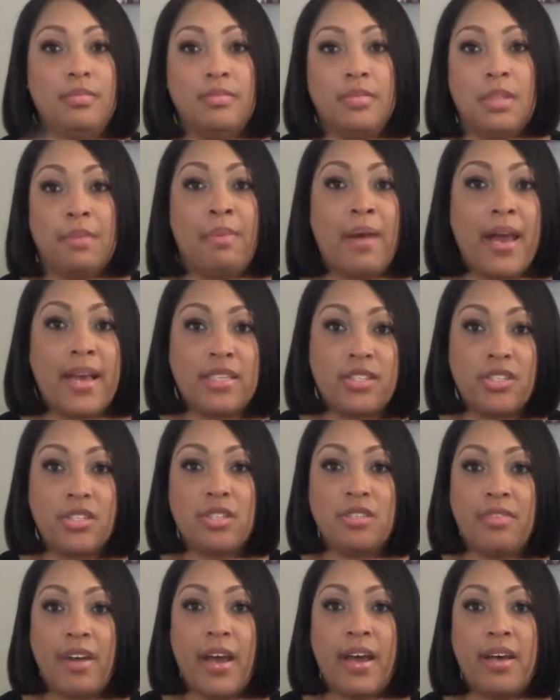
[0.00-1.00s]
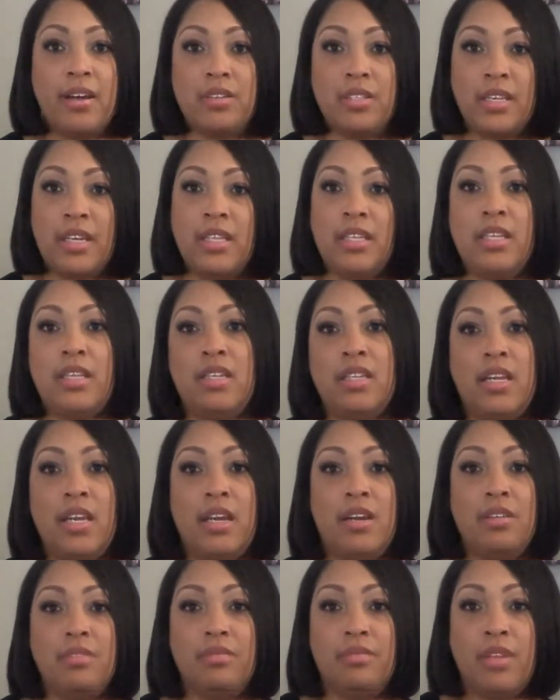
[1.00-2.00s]
pastor's vows and then
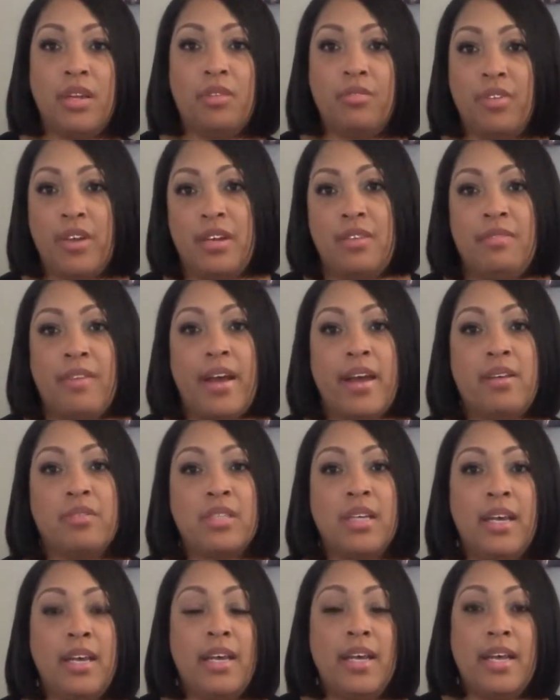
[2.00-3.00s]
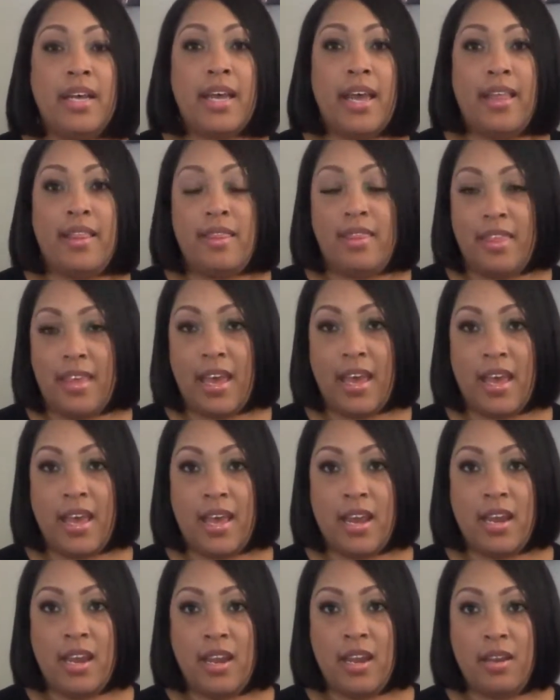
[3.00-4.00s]
their written vows. And
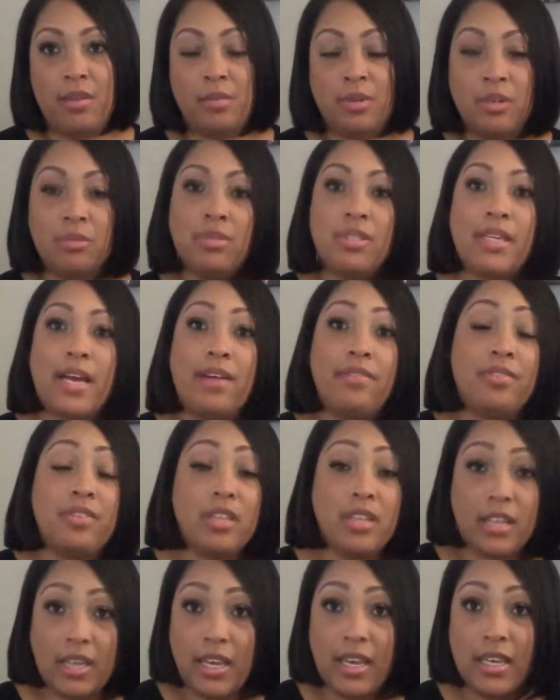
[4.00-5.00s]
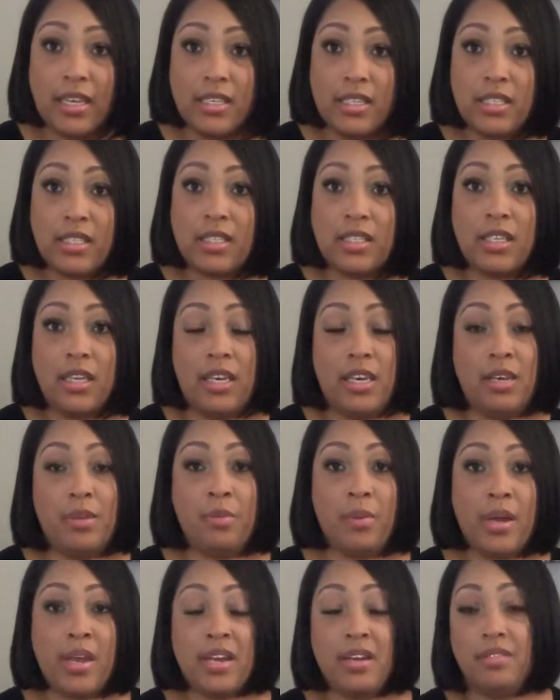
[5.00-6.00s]
then when it was time for the kiss, he
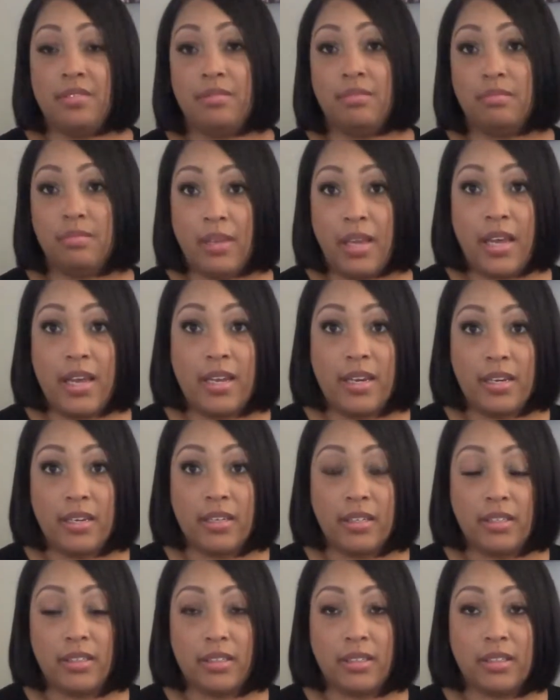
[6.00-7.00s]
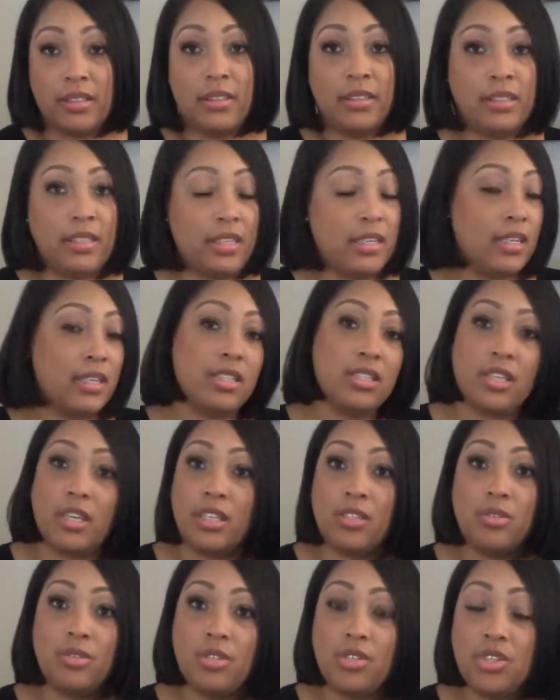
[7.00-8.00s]
went in. He didn't
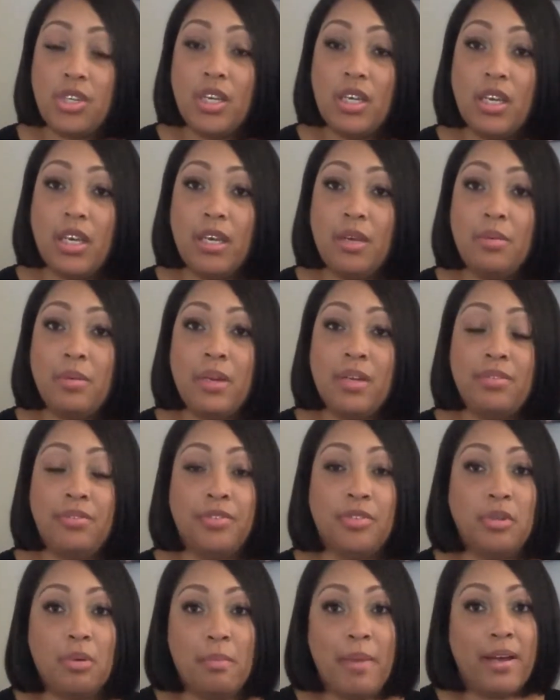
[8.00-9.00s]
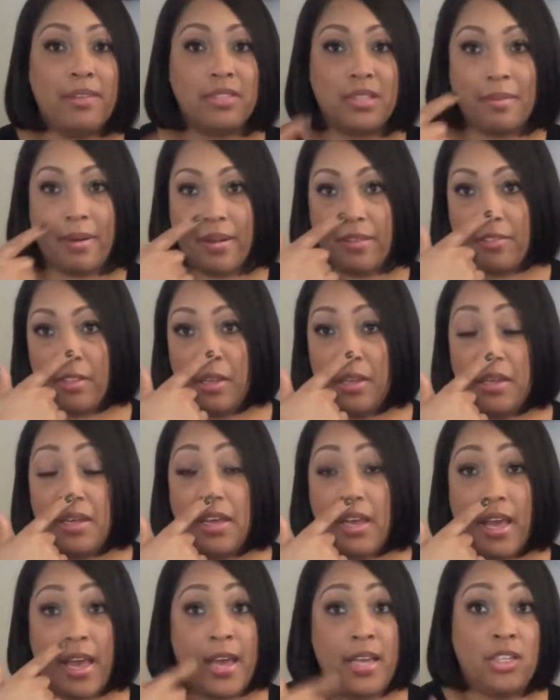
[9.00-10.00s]
kiss on the cheek. He went full mouth to mouth.
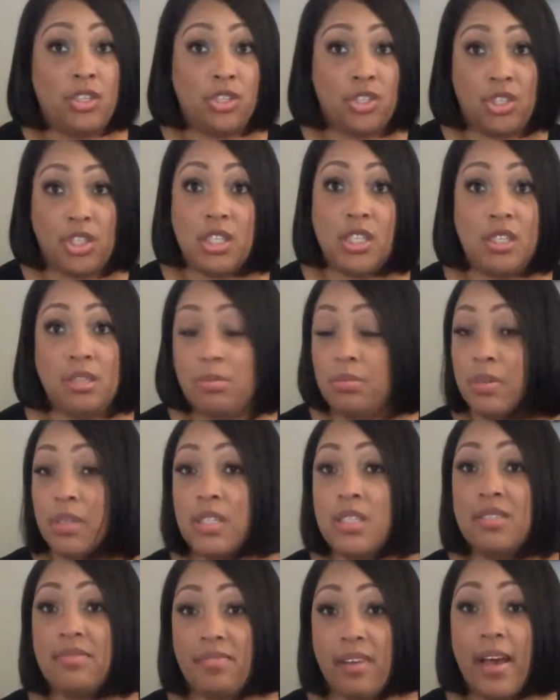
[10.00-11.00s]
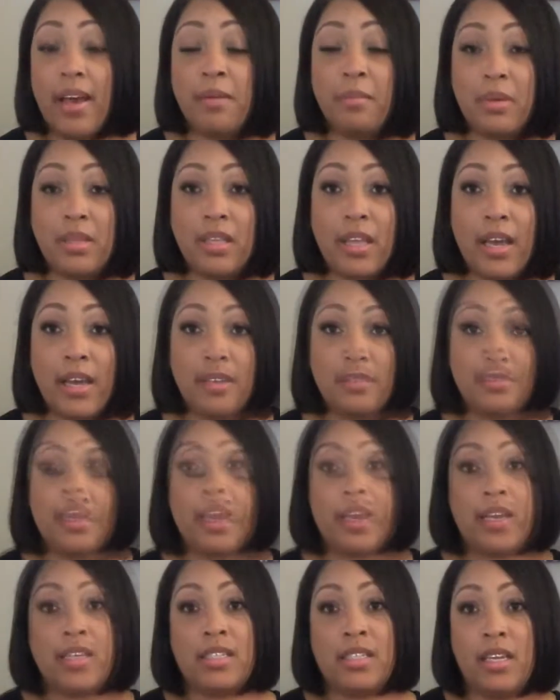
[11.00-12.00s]
And she was fine with that. And
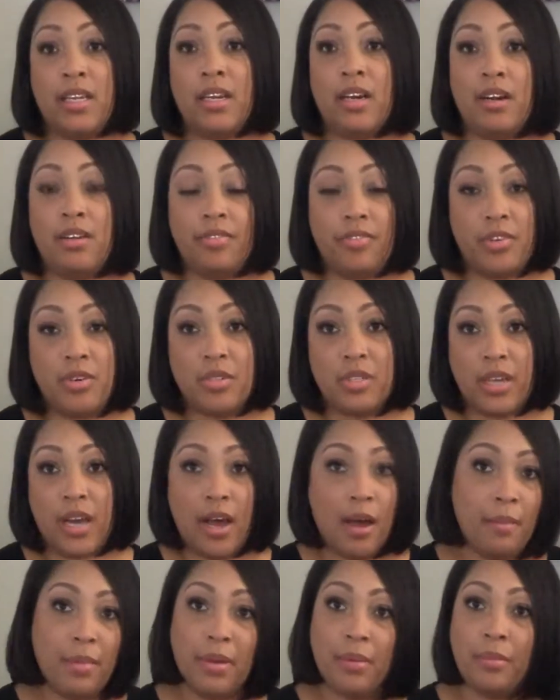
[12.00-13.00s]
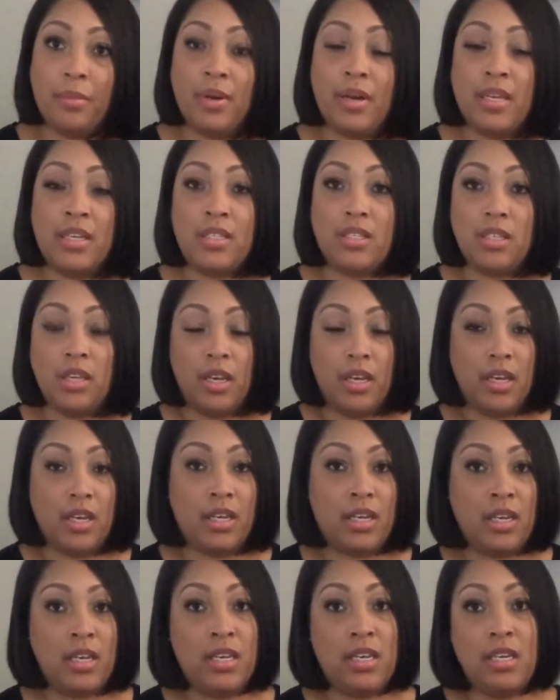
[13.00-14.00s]
like I said, her first comment was,
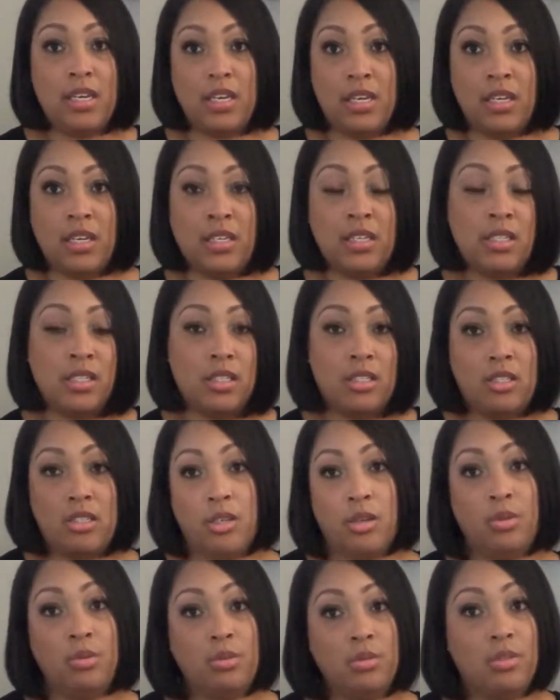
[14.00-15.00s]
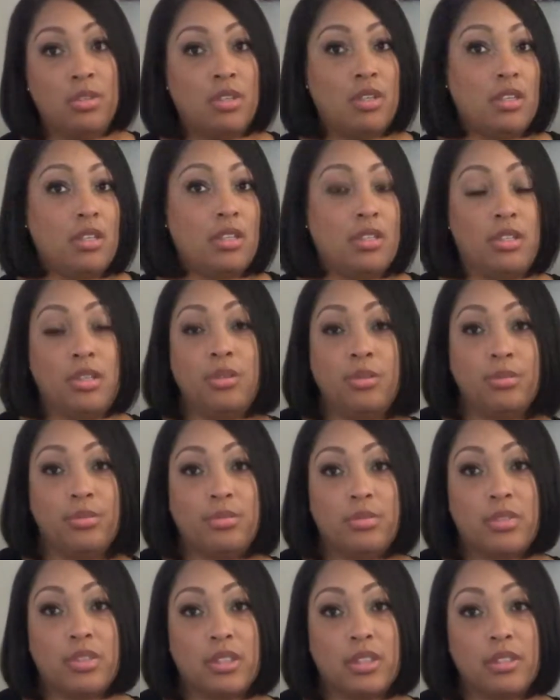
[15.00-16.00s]
he is so
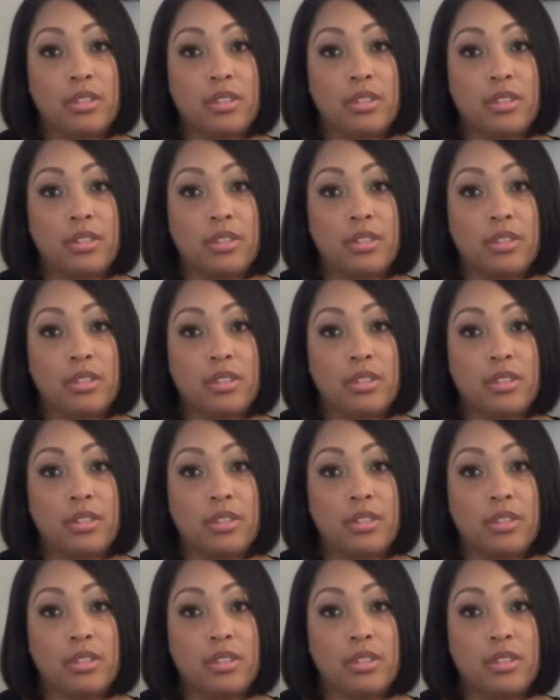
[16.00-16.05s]
cute.